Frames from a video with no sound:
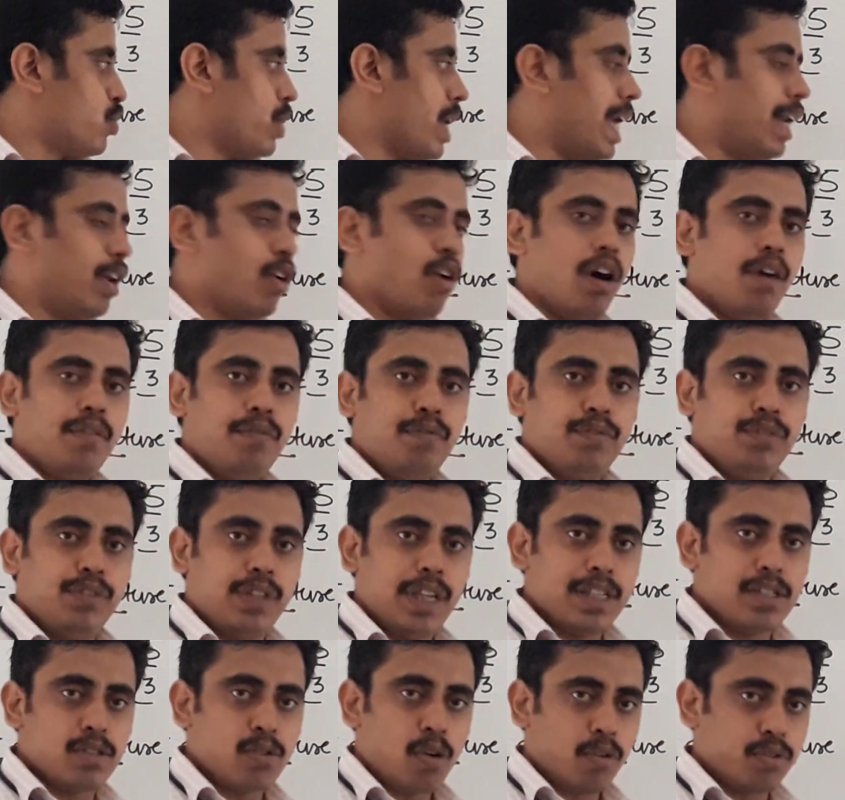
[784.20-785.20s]
shell of
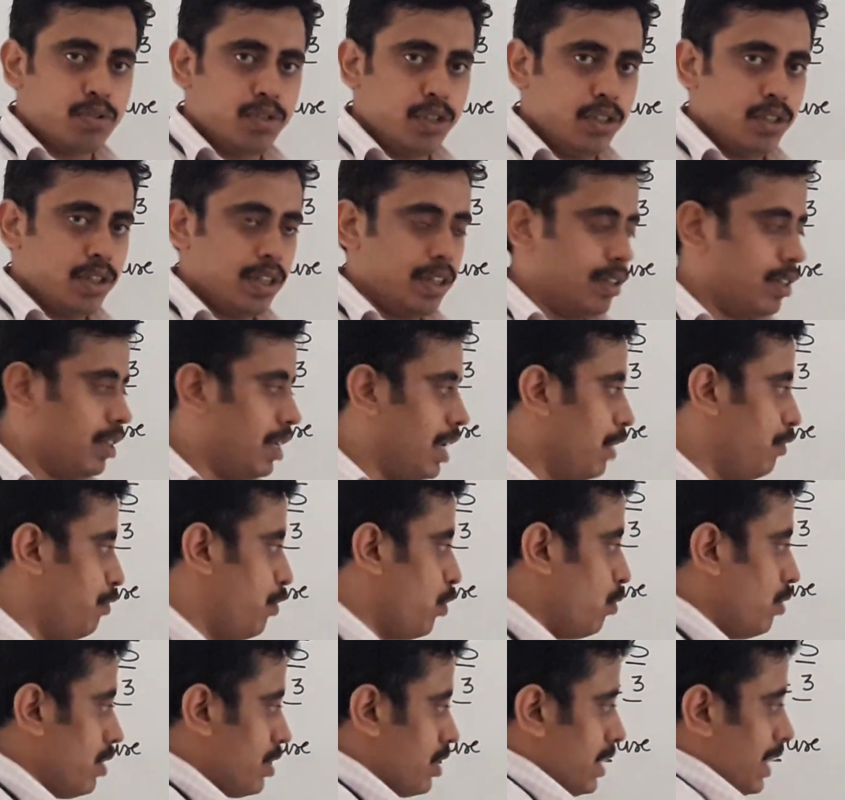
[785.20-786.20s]
this oxygen.
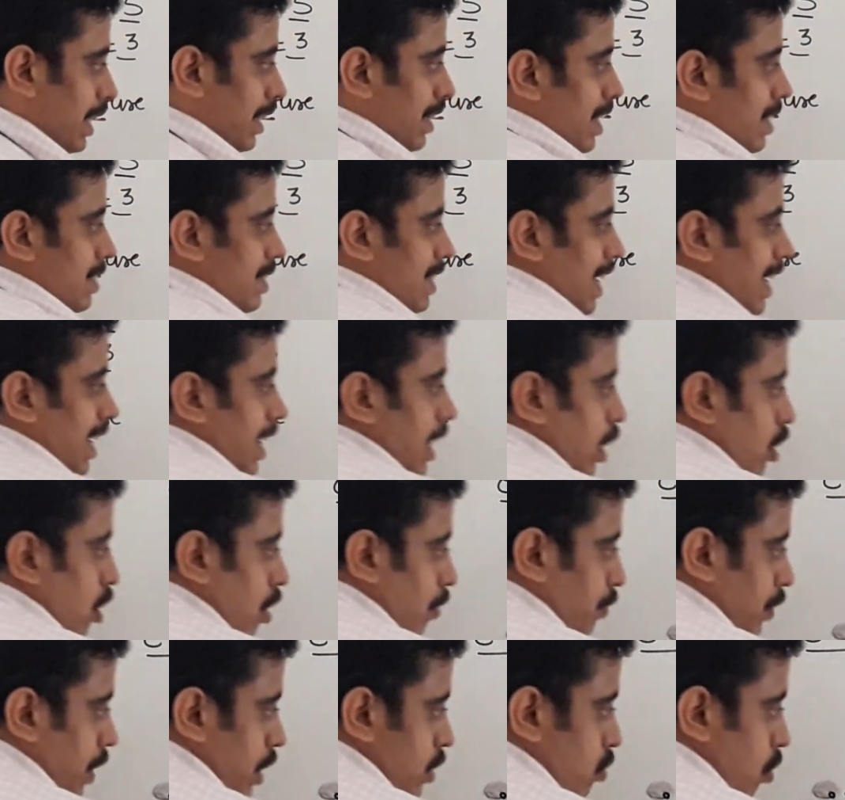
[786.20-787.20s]
If you will see the circle
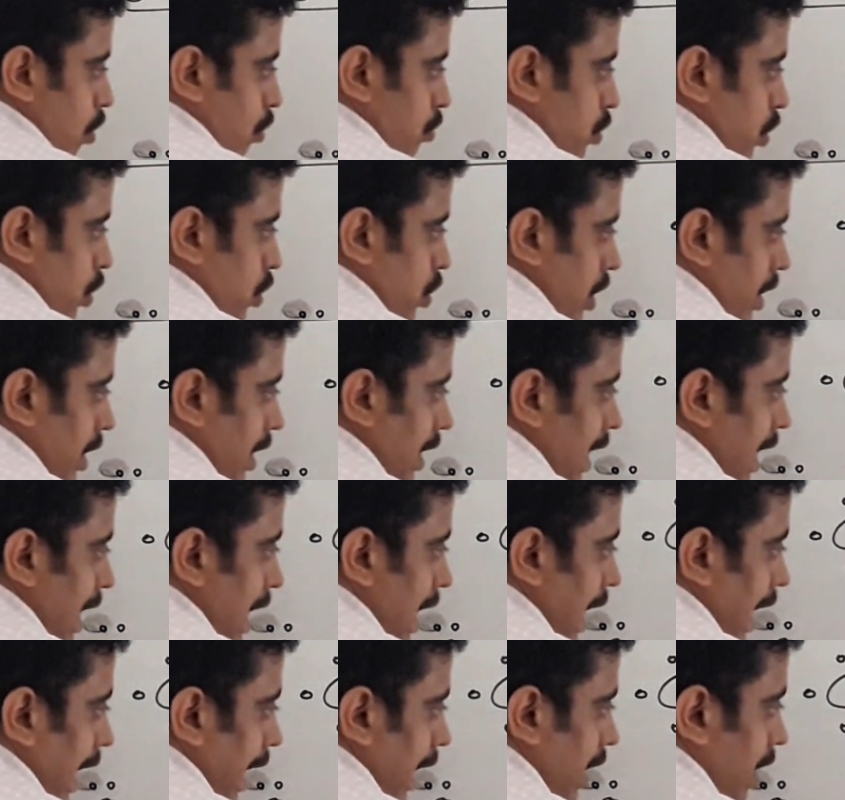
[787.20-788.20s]
of this
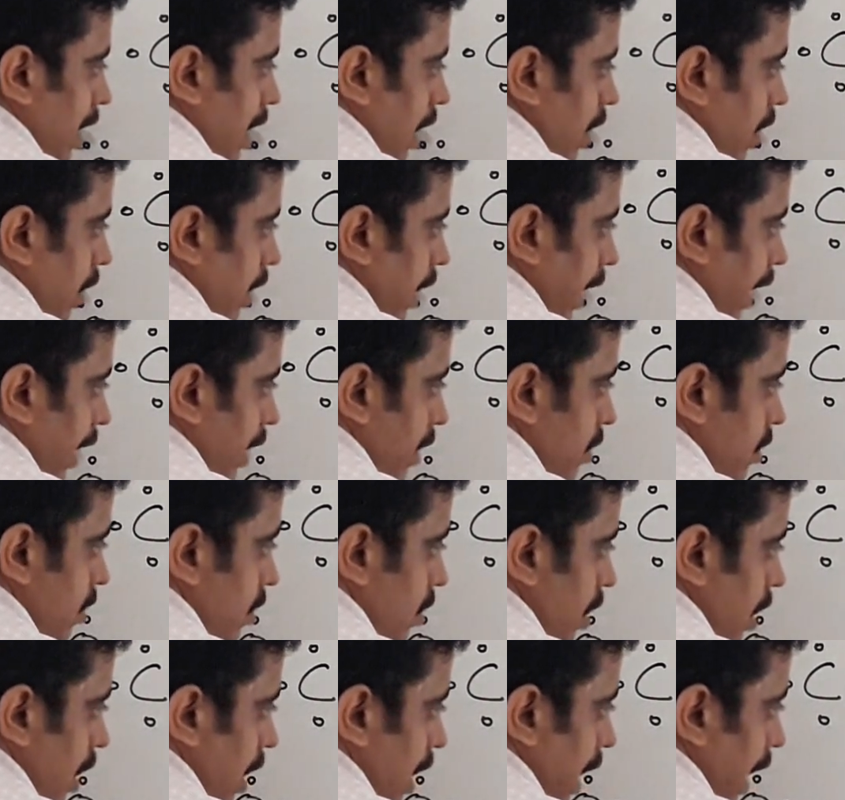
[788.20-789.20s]
oxygen, it
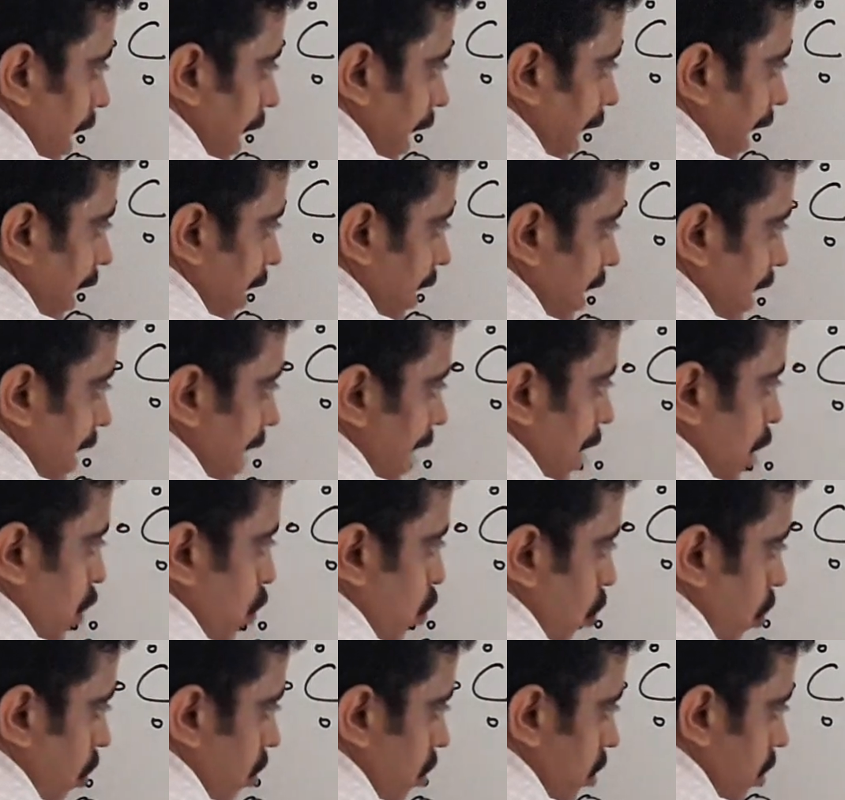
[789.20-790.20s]
contains 8
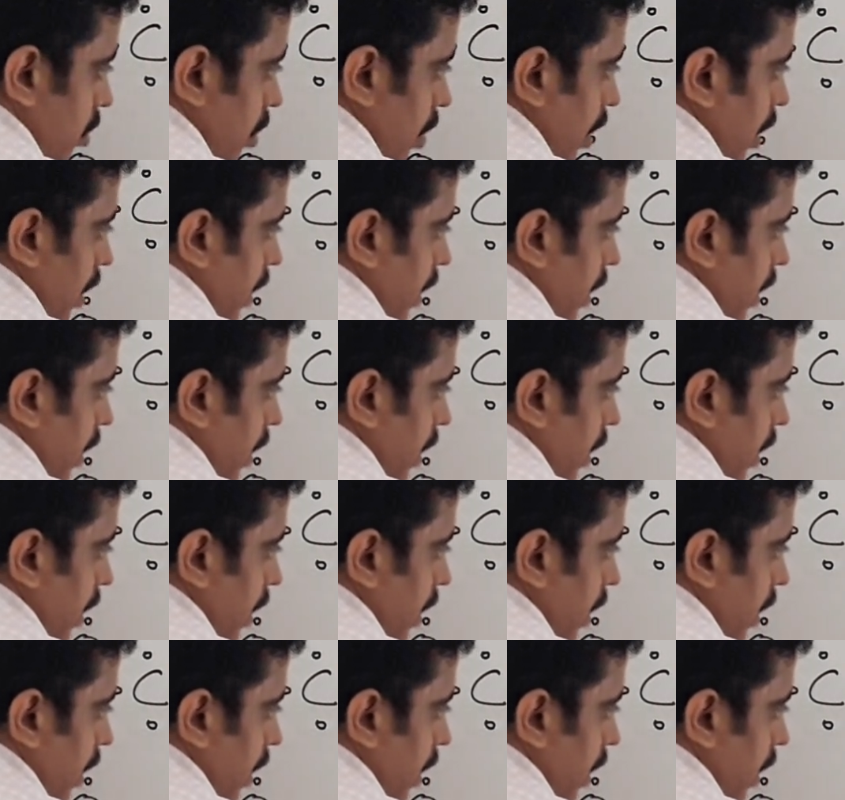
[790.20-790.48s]
electrons.